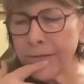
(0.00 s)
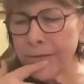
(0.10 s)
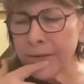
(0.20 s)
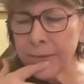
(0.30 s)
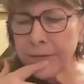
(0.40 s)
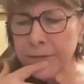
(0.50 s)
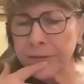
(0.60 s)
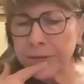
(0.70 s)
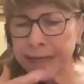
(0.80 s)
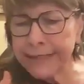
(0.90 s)
of them are
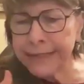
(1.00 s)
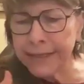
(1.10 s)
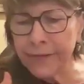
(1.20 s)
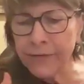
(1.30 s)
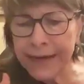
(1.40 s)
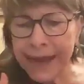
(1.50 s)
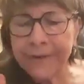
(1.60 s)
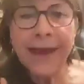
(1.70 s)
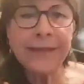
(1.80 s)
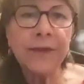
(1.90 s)
so sensitive and
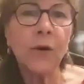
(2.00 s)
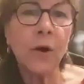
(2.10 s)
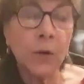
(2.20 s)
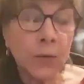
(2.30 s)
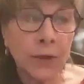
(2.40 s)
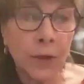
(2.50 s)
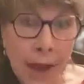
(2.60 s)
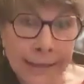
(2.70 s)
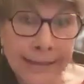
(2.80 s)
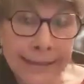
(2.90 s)
have had their own
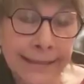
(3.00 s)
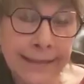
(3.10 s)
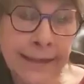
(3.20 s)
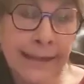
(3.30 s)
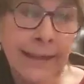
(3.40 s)
losses